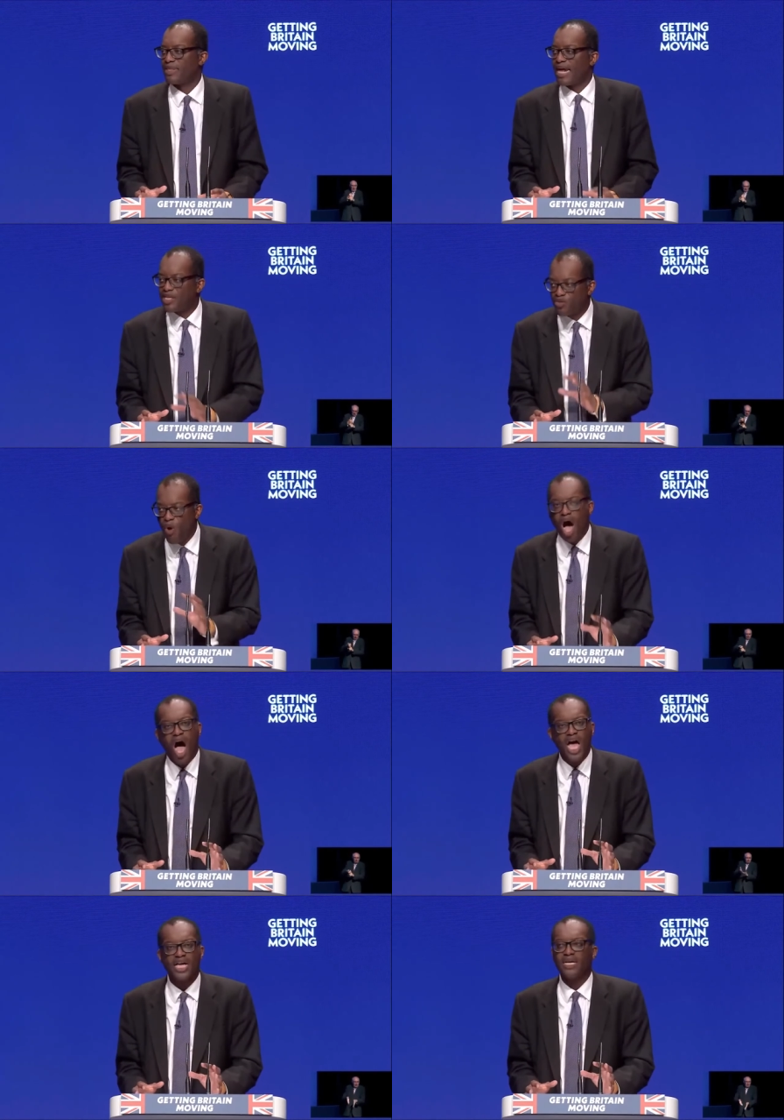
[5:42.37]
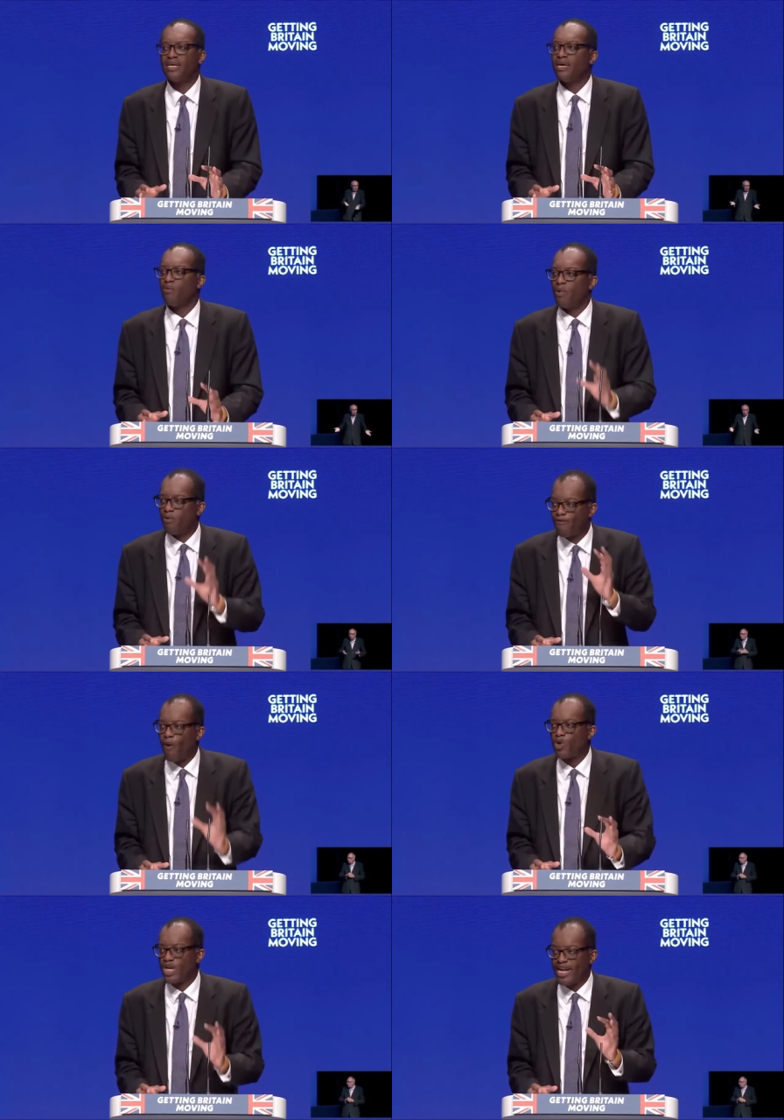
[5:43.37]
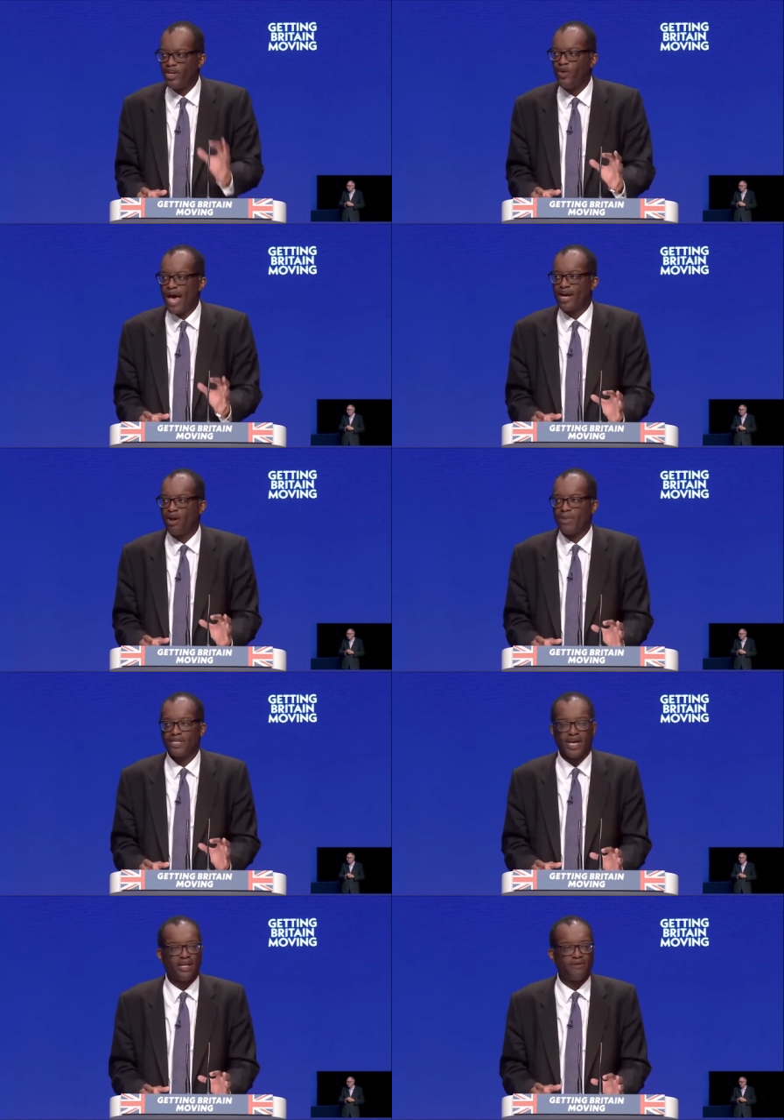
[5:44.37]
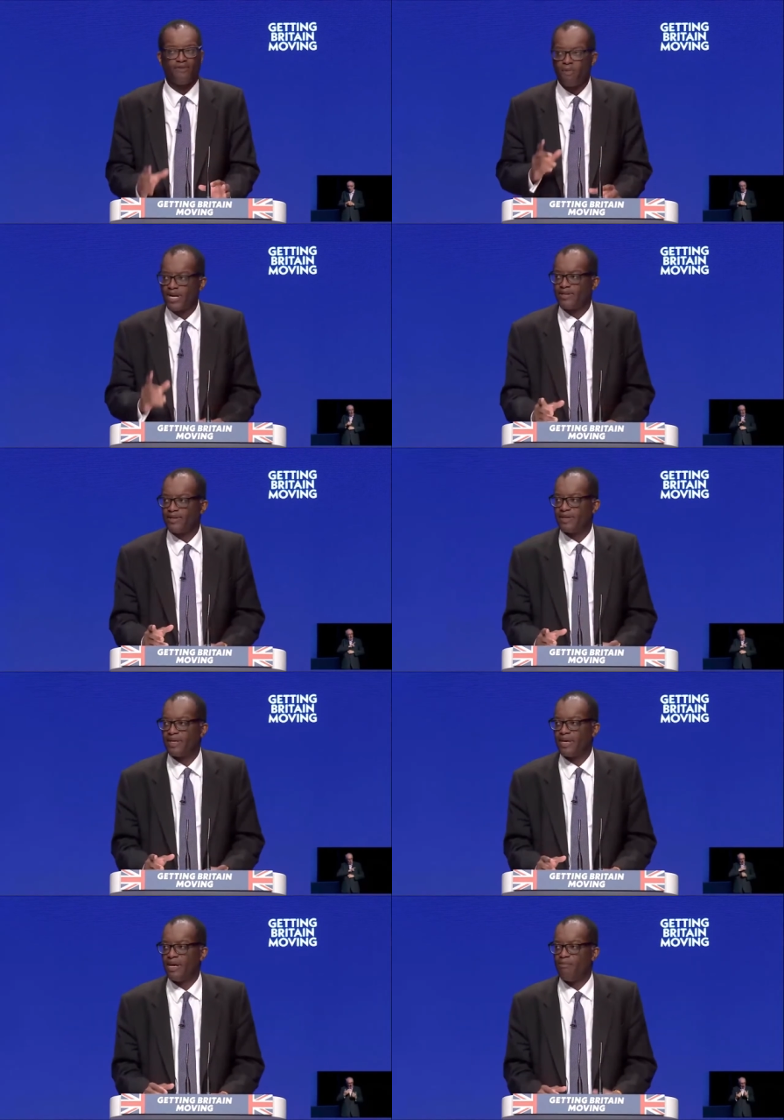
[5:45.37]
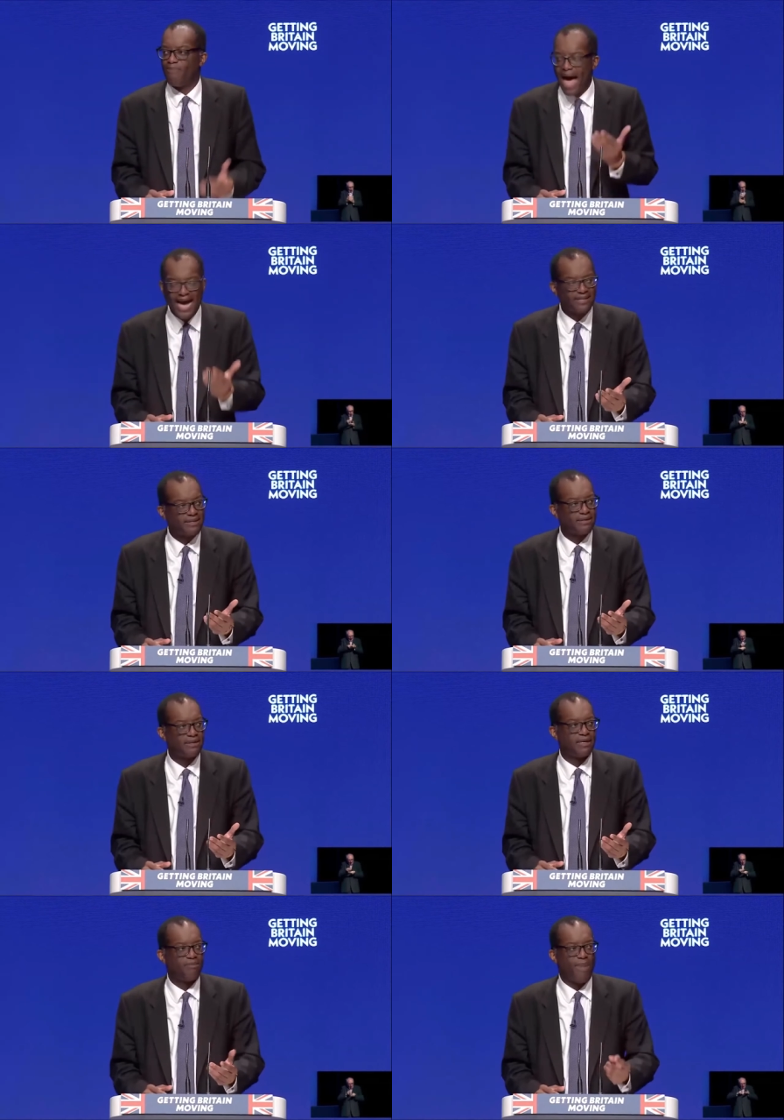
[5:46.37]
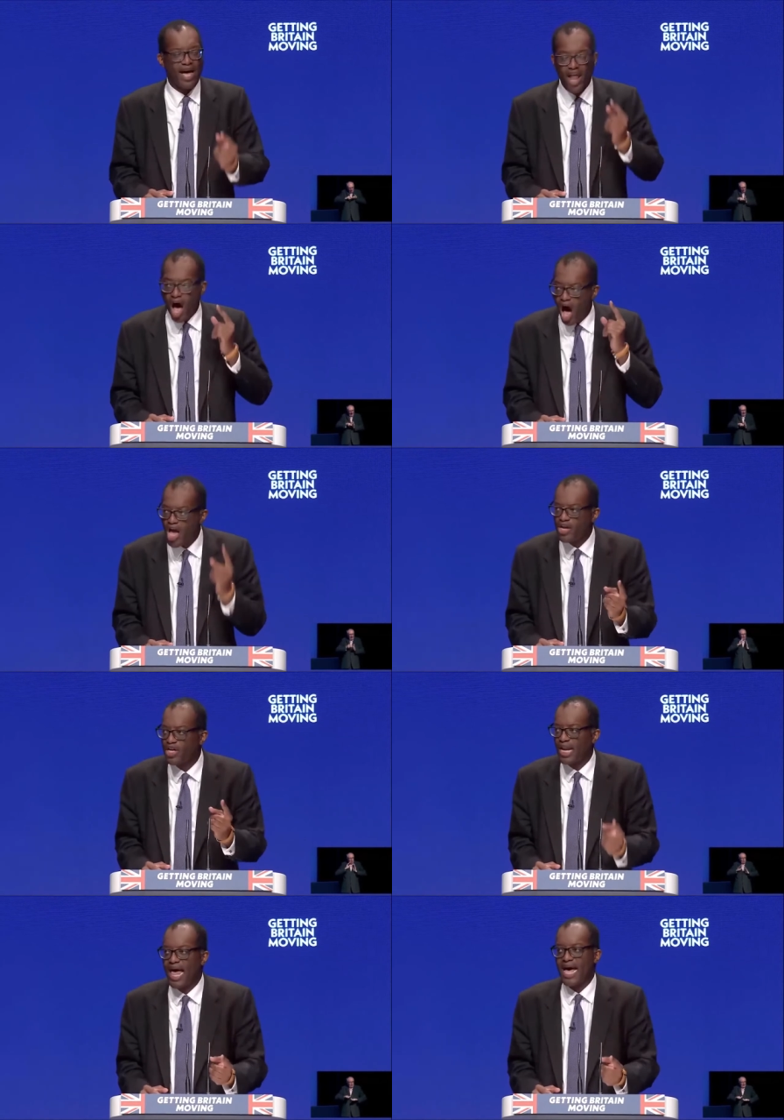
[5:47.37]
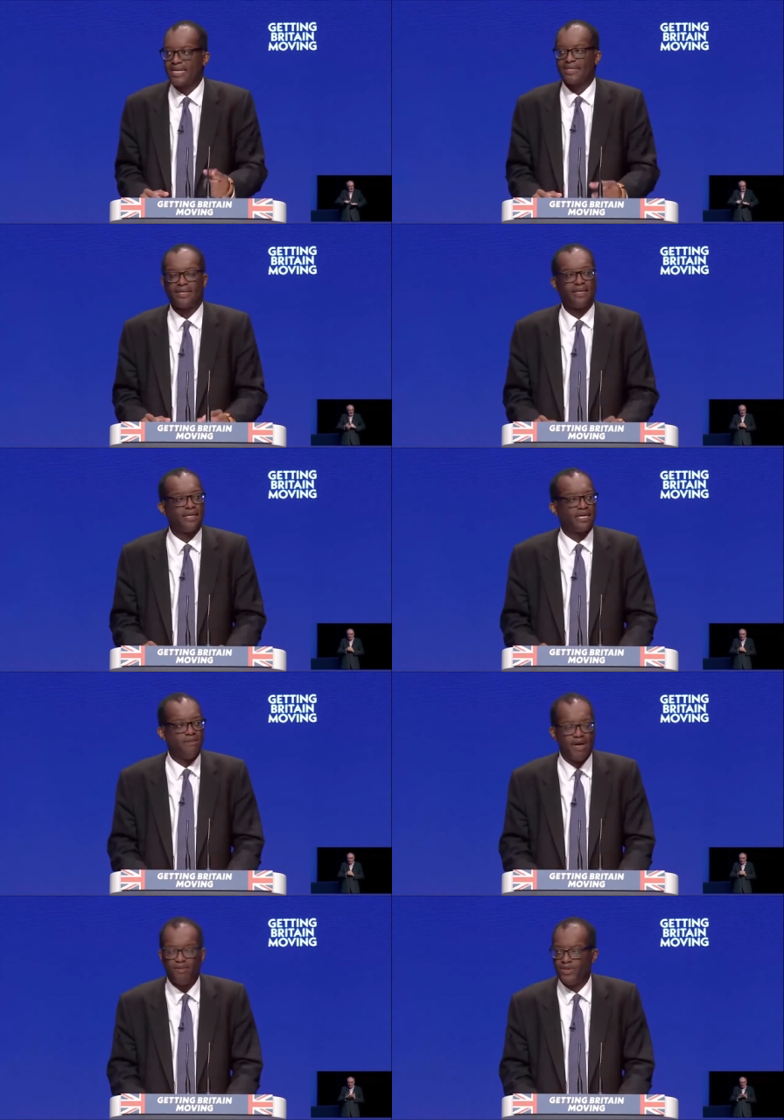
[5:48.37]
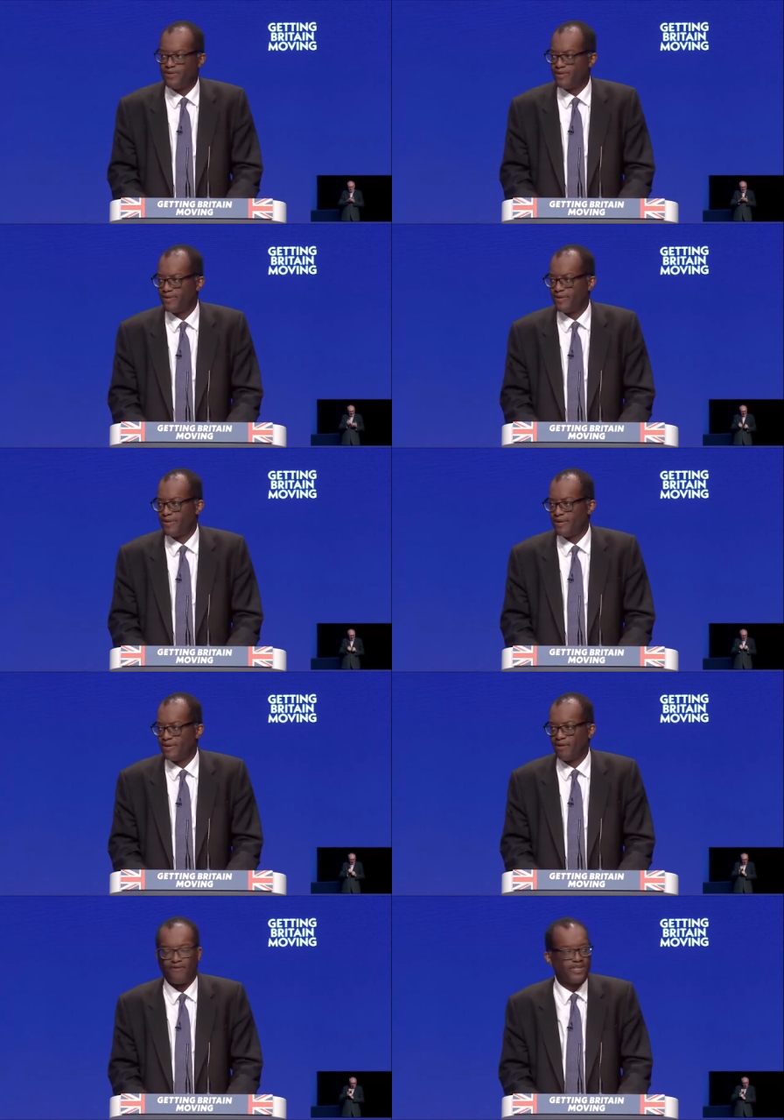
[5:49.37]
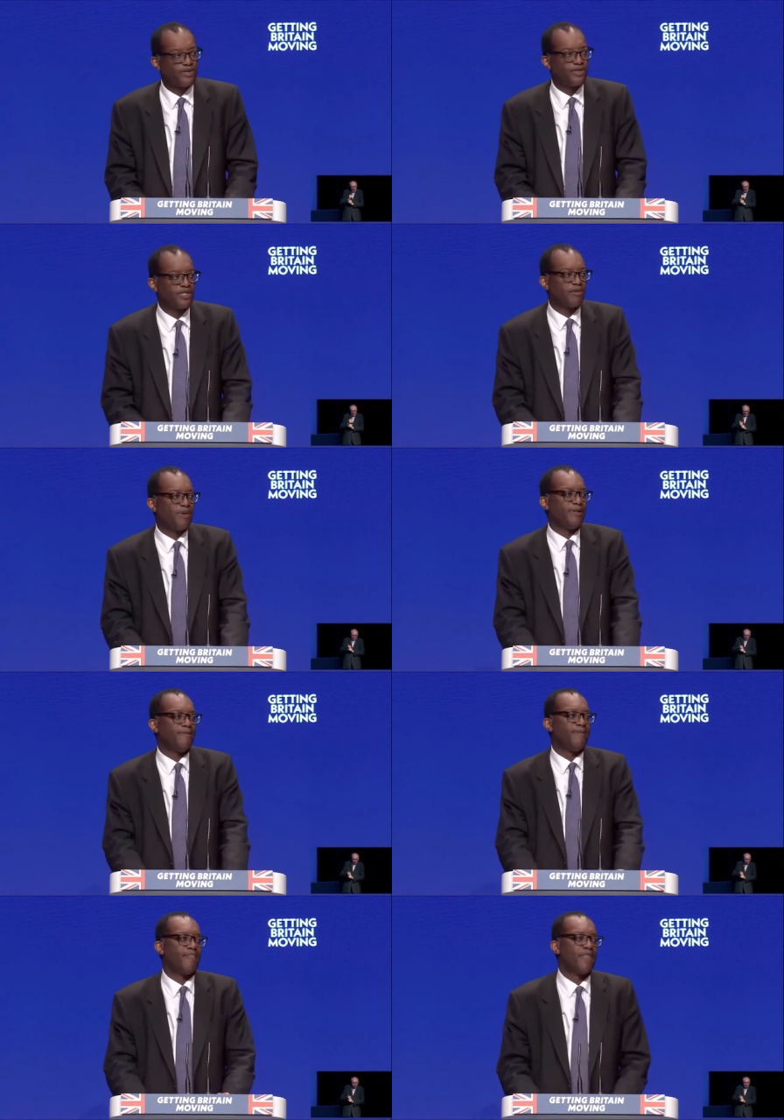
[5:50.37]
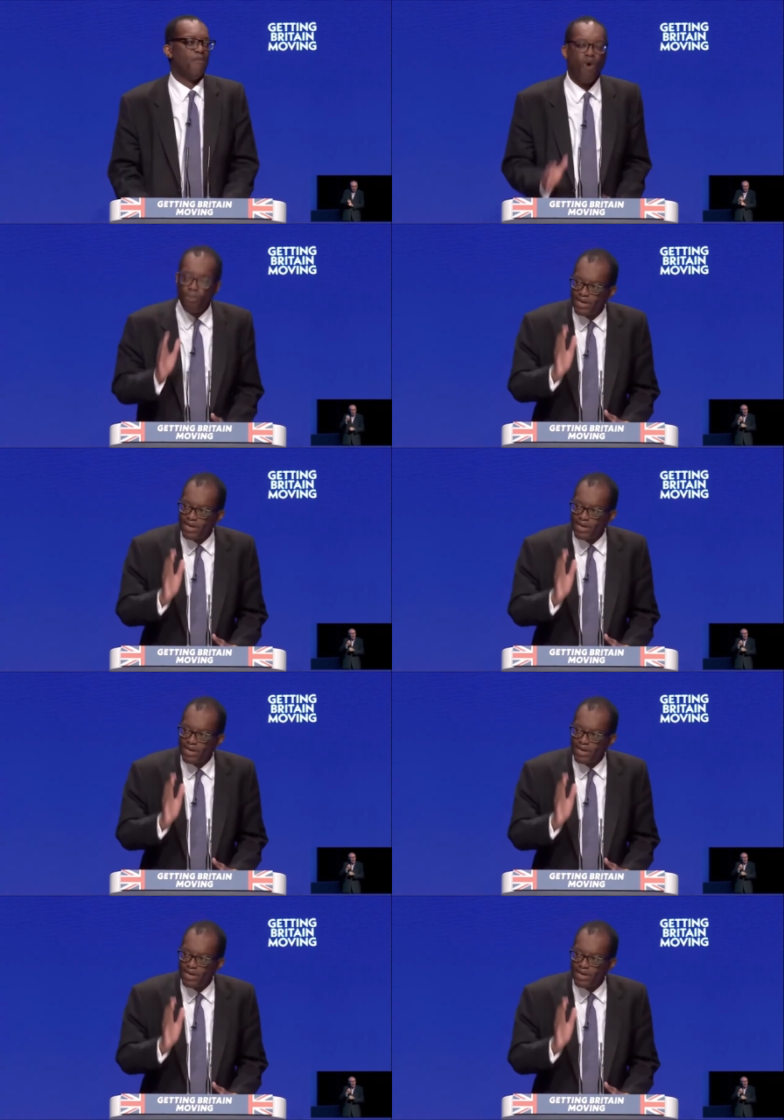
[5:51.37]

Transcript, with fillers: That is why we will forge a new economic deal for Britain, backed by an ironclad commitment to fiscal discipline. More